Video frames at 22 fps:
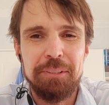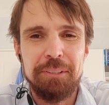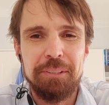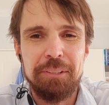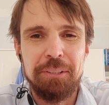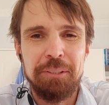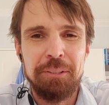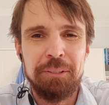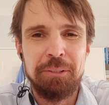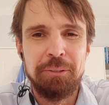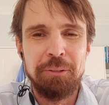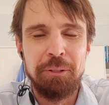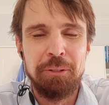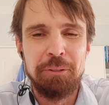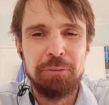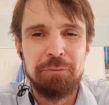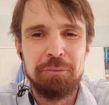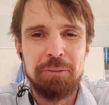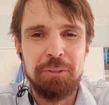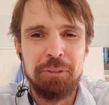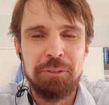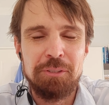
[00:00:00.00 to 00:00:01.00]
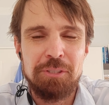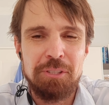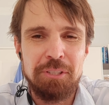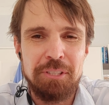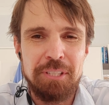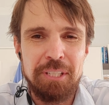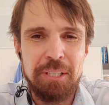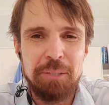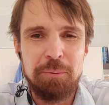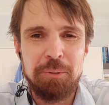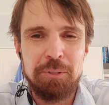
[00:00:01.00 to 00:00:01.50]
her growth
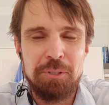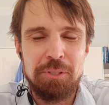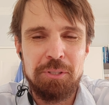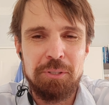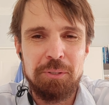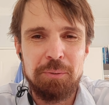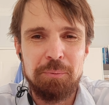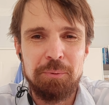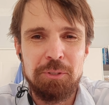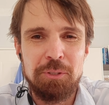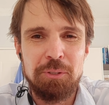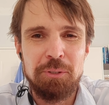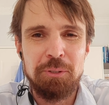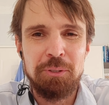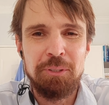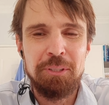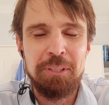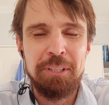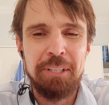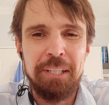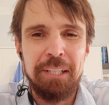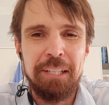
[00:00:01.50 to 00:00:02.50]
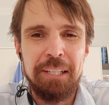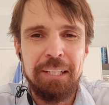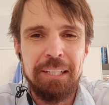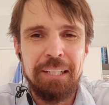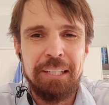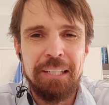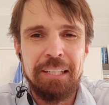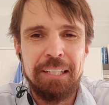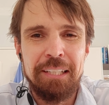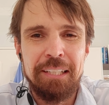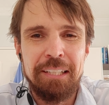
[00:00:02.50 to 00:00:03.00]
velocity was good.
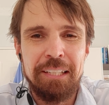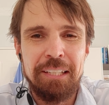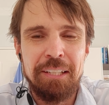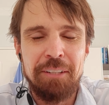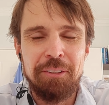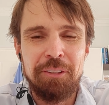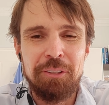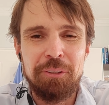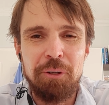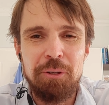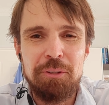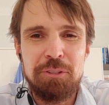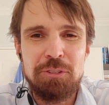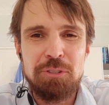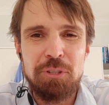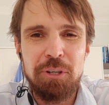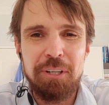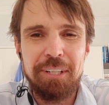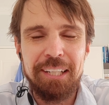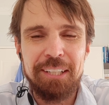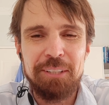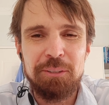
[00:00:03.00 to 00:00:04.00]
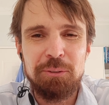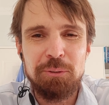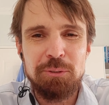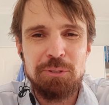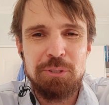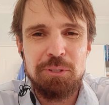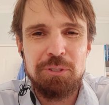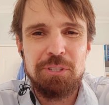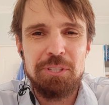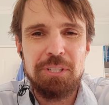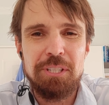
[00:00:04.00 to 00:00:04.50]
On the growth chart, I could
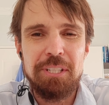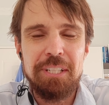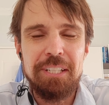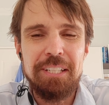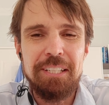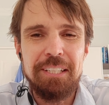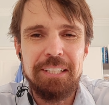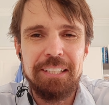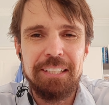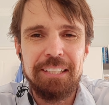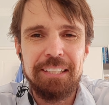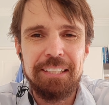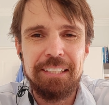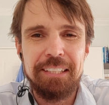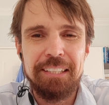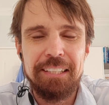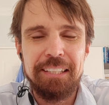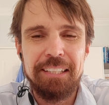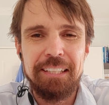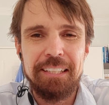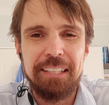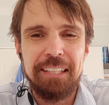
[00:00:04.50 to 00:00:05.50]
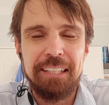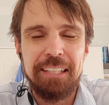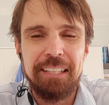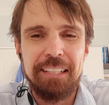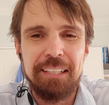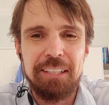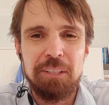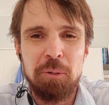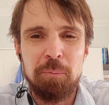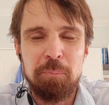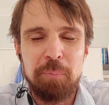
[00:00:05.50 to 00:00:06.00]
also see,
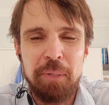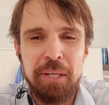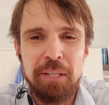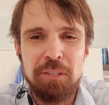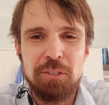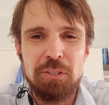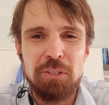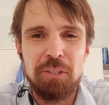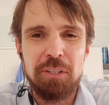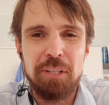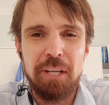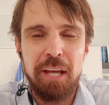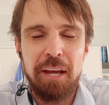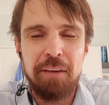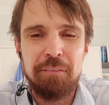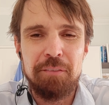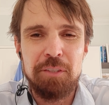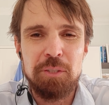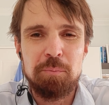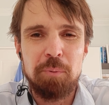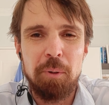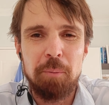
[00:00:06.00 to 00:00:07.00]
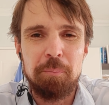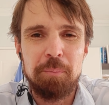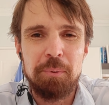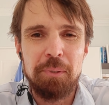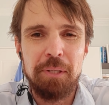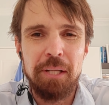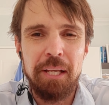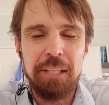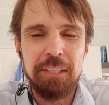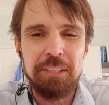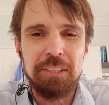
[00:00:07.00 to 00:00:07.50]
compared to the average
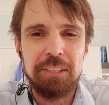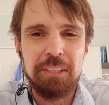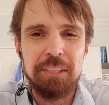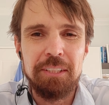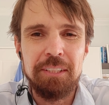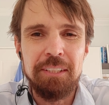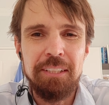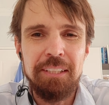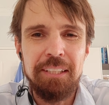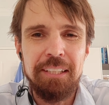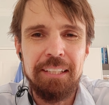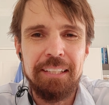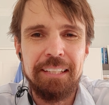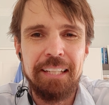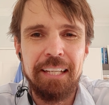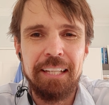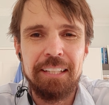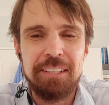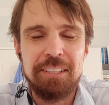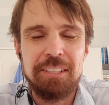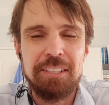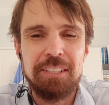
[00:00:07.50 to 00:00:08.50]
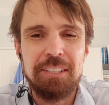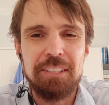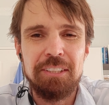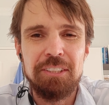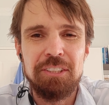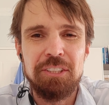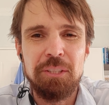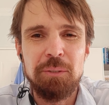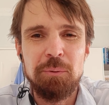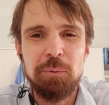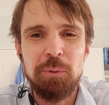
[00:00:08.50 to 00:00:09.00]
population, that
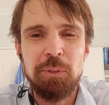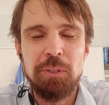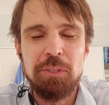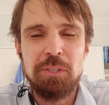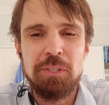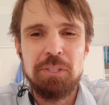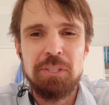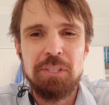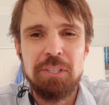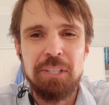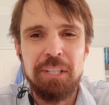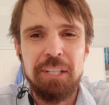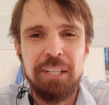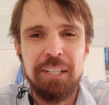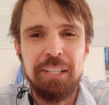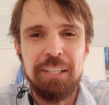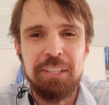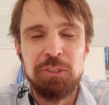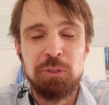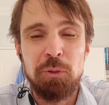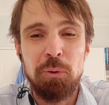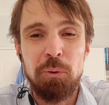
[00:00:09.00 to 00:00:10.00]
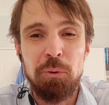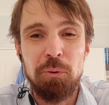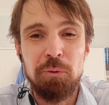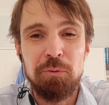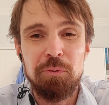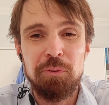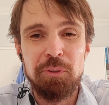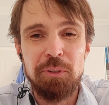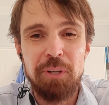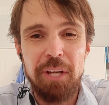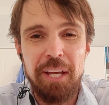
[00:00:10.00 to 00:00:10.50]
she was tall
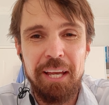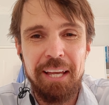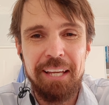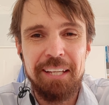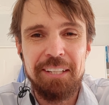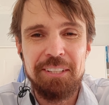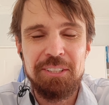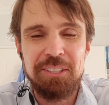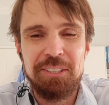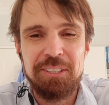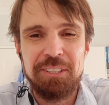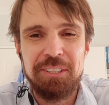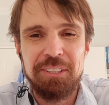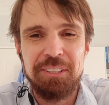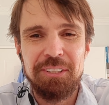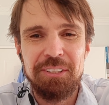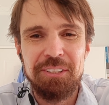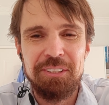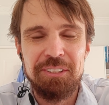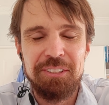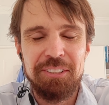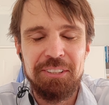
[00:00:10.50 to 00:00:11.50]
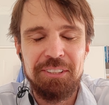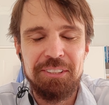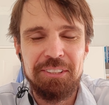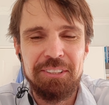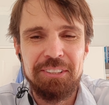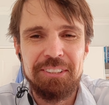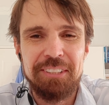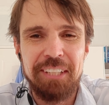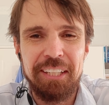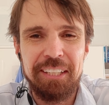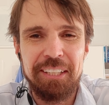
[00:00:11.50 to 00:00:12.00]
for her age,
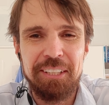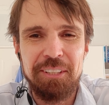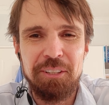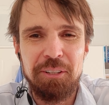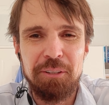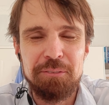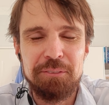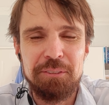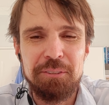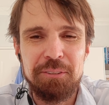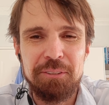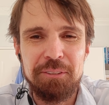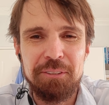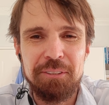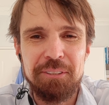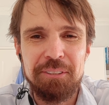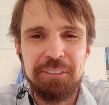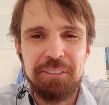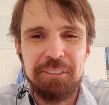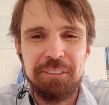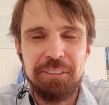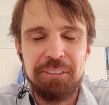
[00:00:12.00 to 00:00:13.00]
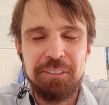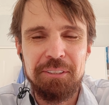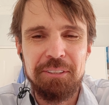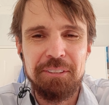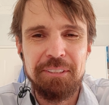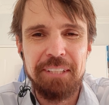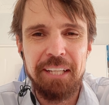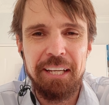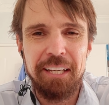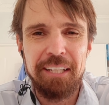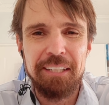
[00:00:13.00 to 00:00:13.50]
taking after her
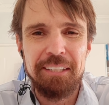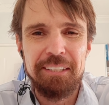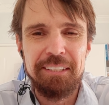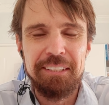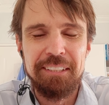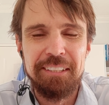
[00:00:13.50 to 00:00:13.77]
dad.